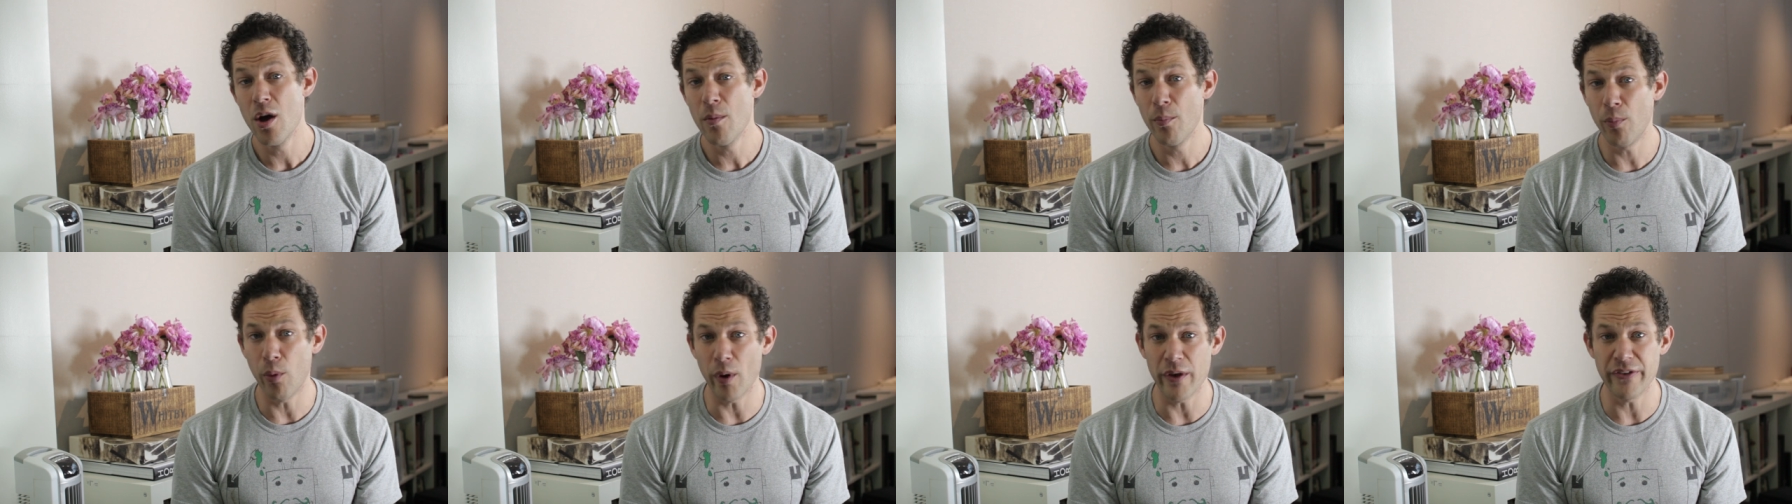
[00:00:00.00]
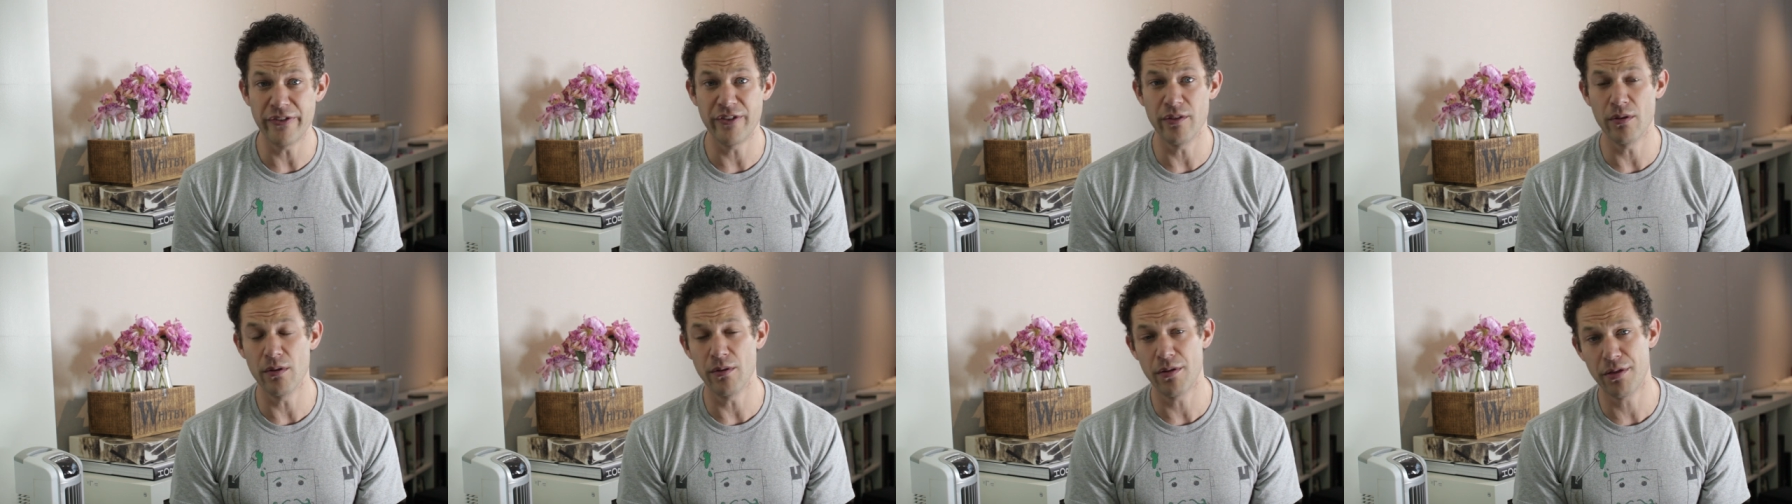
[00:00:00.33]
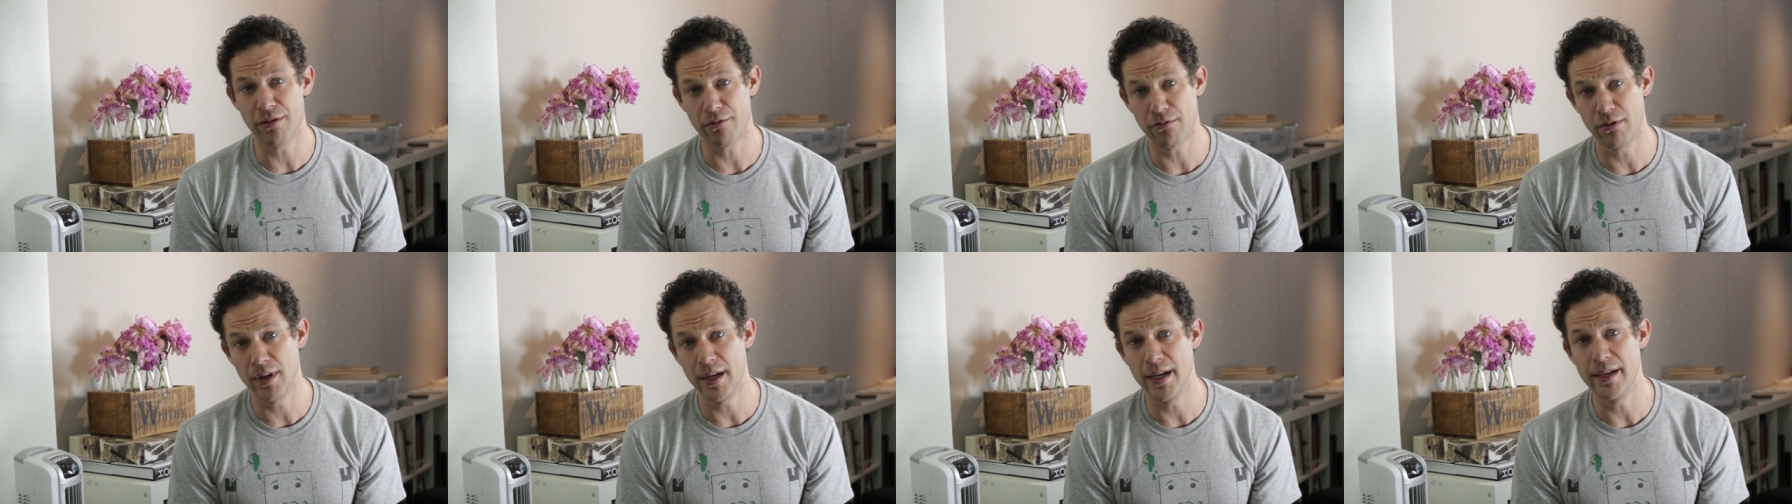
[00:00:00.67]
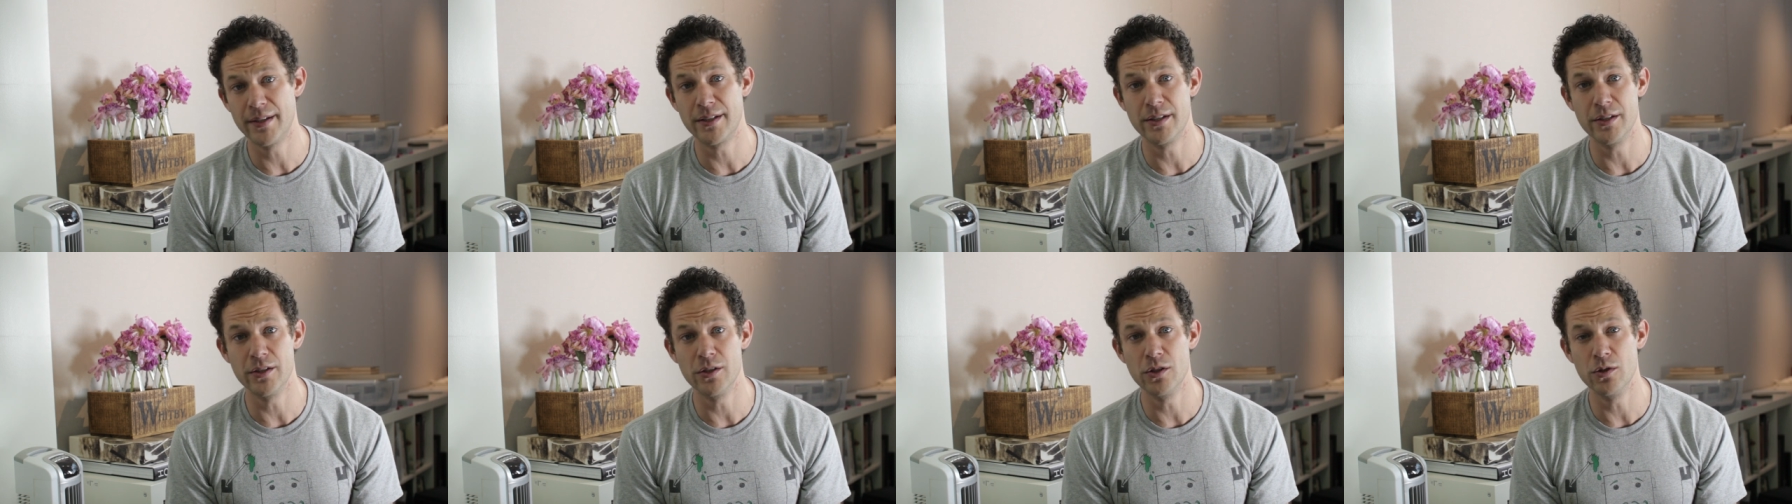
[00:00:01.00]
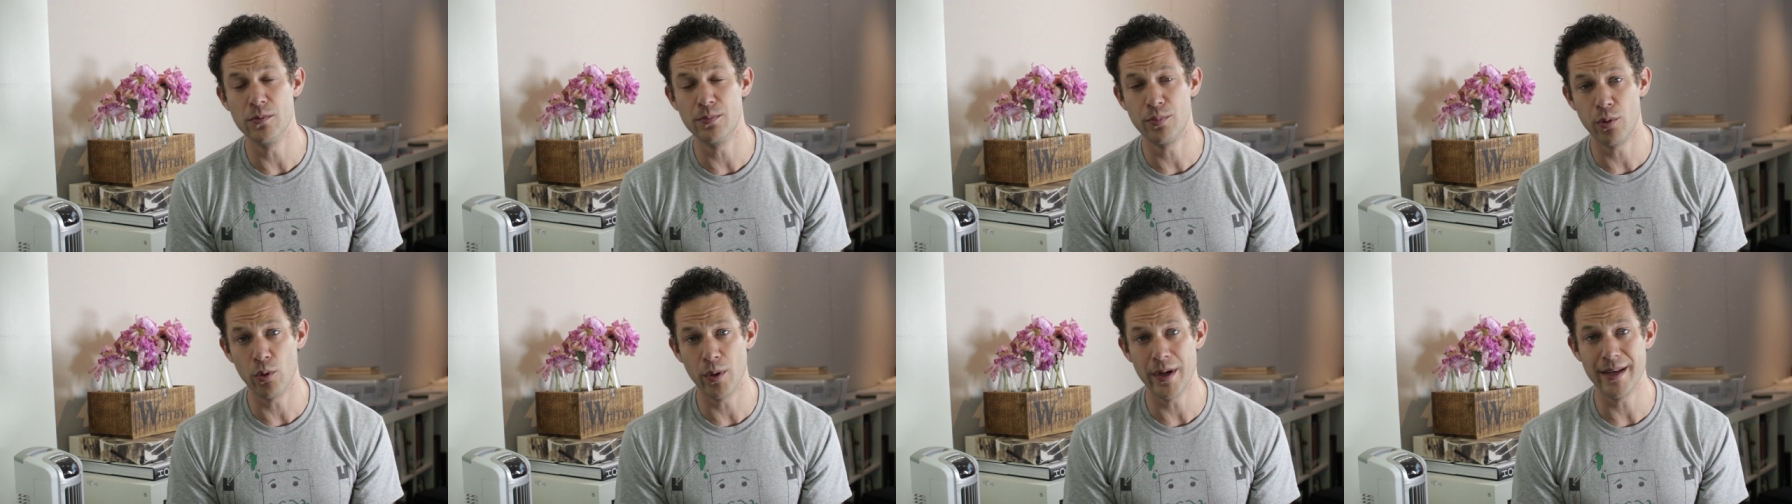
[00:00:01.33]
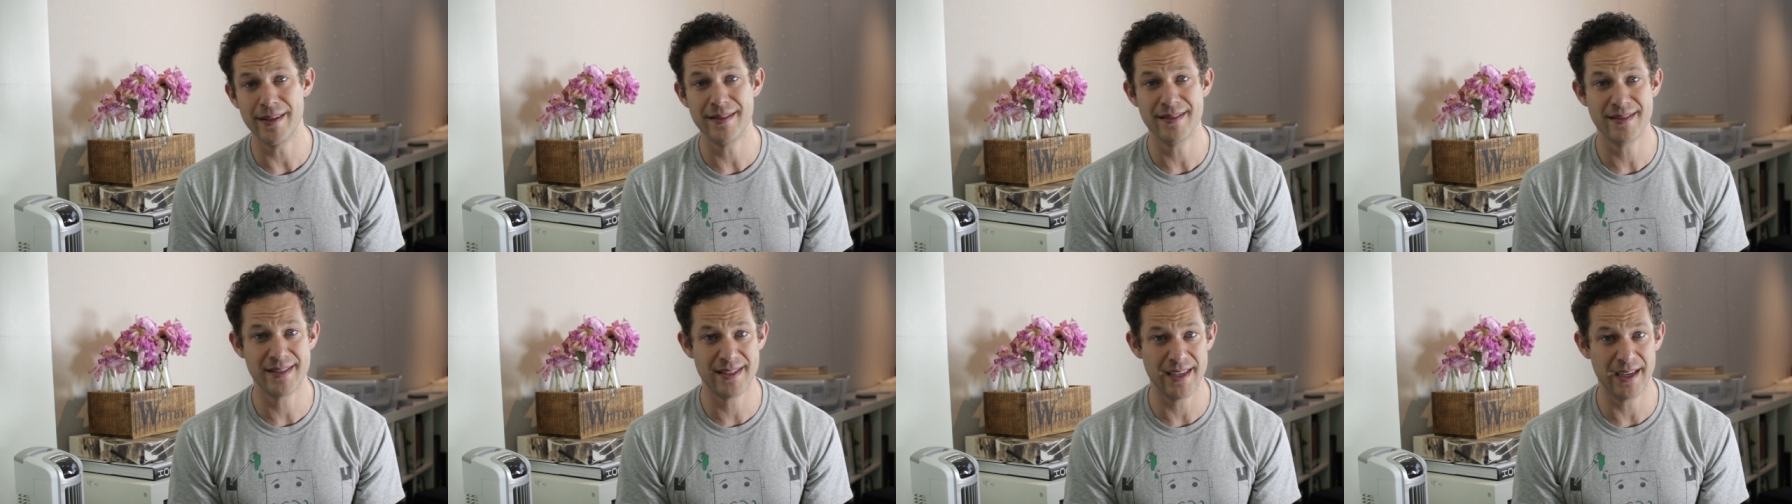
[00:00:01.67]
0.03 to
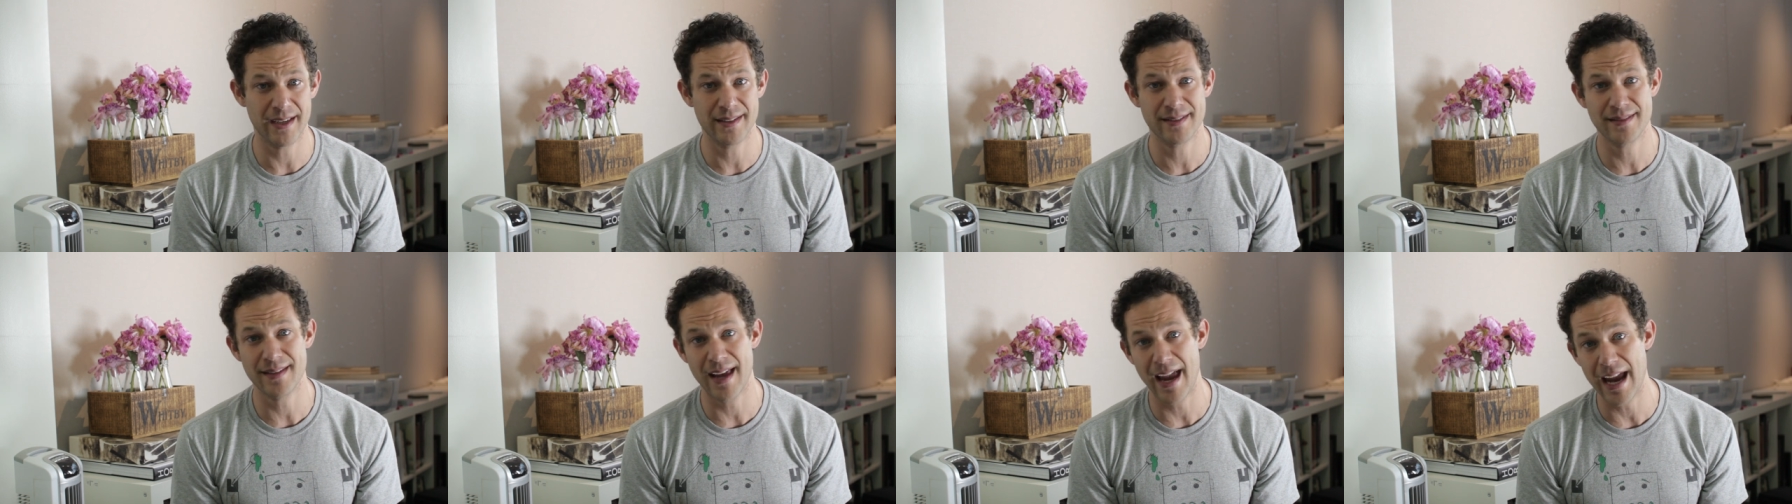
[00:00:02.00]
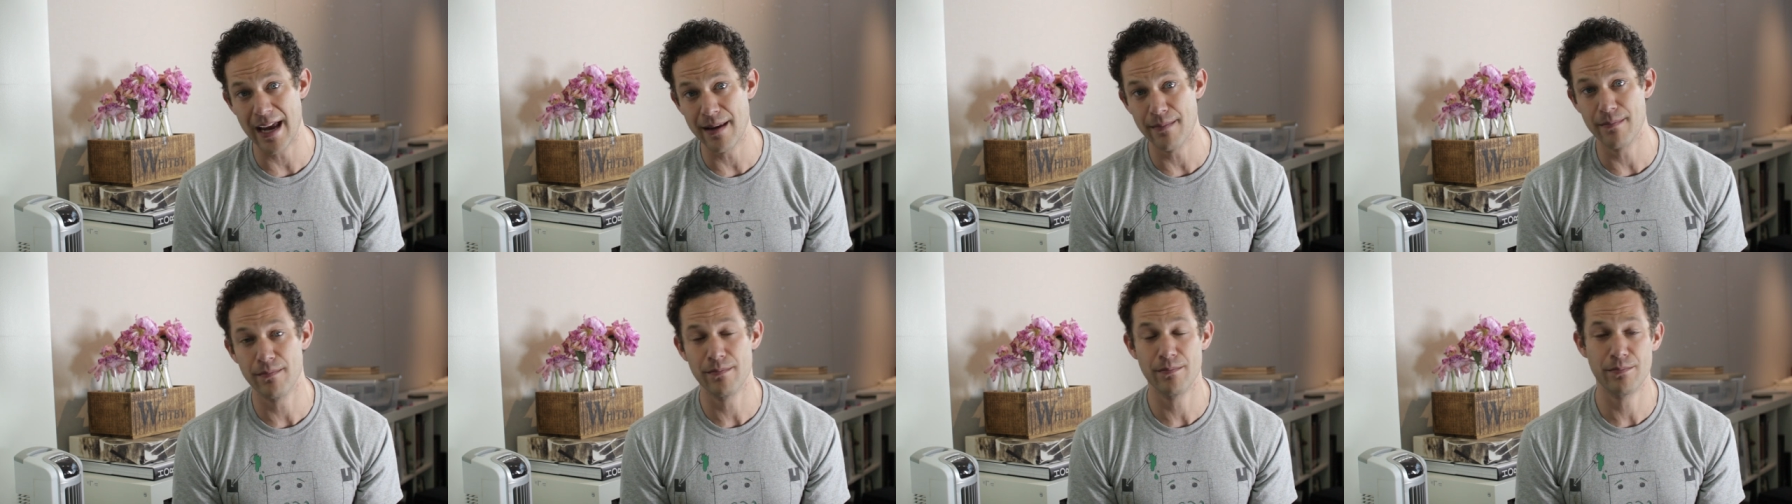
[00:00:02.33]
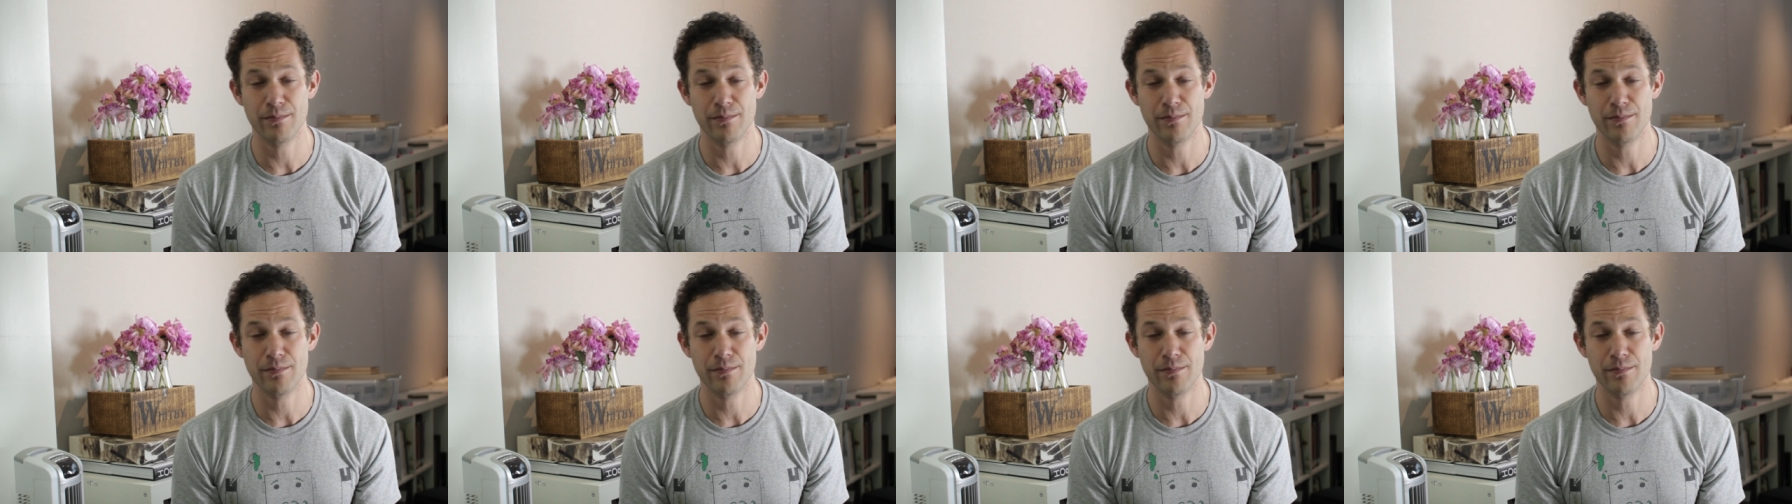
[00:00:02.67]
0.68,